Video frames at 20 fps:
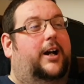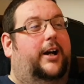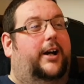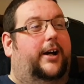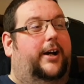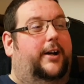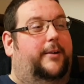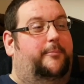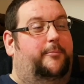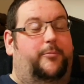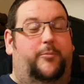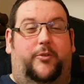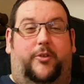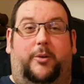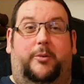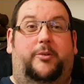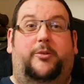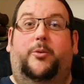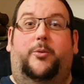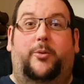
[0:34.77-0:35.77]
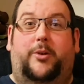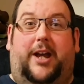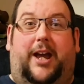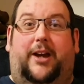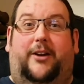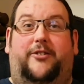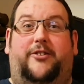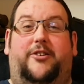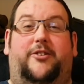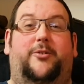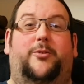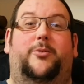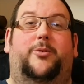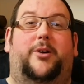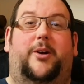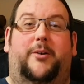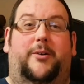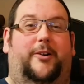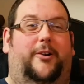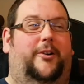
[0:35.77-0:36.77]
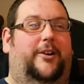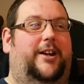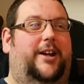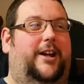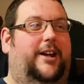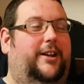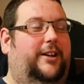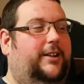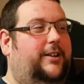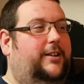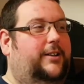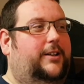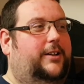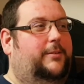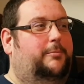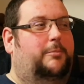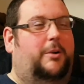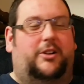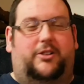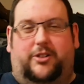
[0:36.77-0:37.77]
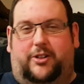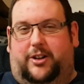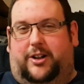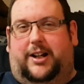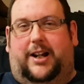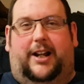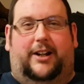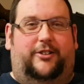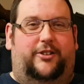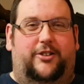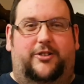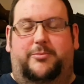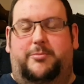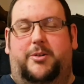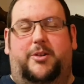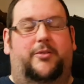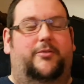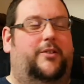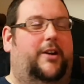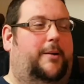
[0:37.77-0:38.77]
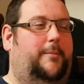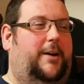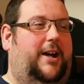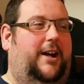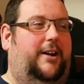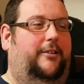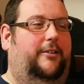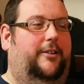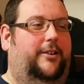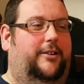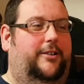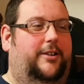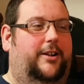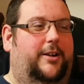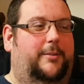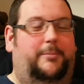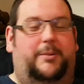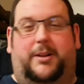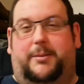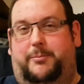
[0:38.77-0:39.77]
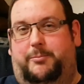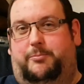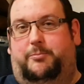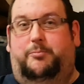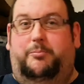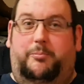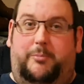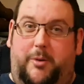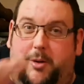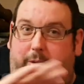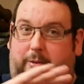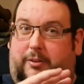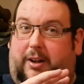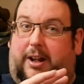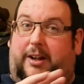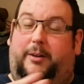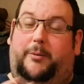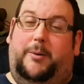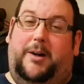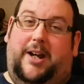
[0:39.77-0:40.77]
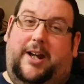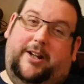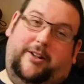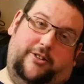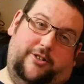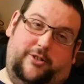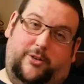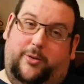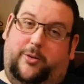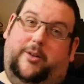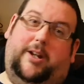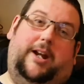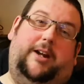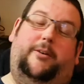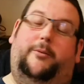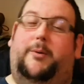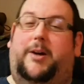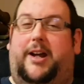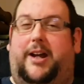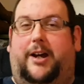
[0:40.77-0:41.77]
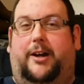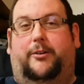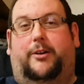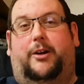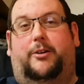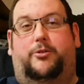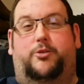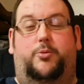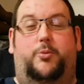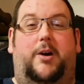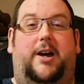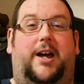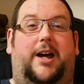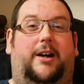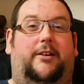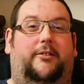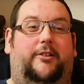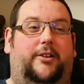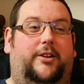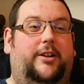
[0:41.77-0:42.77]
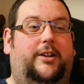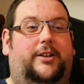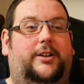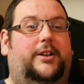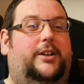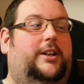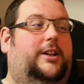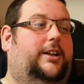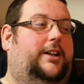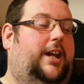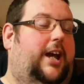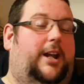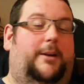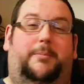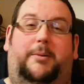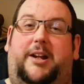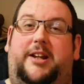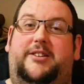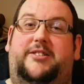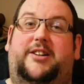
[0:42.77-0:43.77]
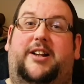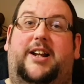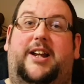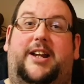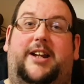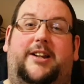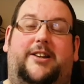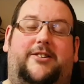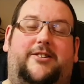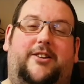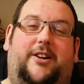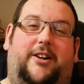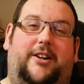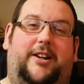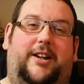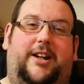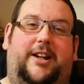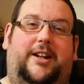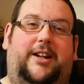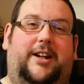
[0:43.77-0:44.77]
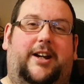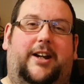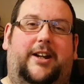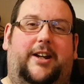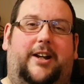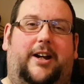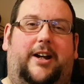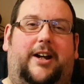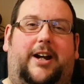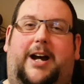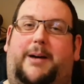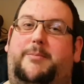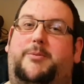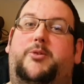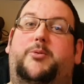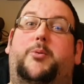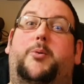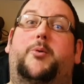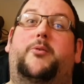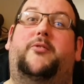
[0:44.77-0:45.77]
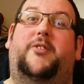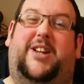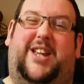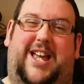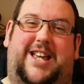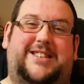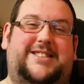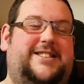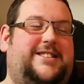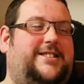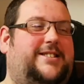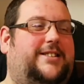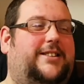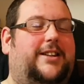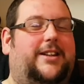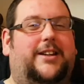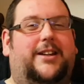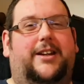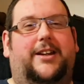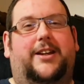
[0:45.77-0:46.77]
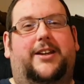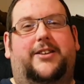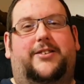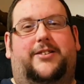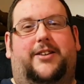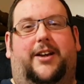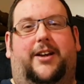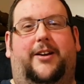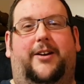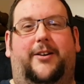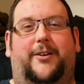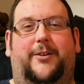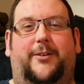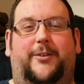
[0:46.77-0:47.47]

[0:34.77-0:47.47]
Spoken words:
so it's all chaos. It's all going on here. Much of the collection's moving about and being moved out the way and stored out the way elsewhere, and getting the place clean and tidy and habitable for guests. So,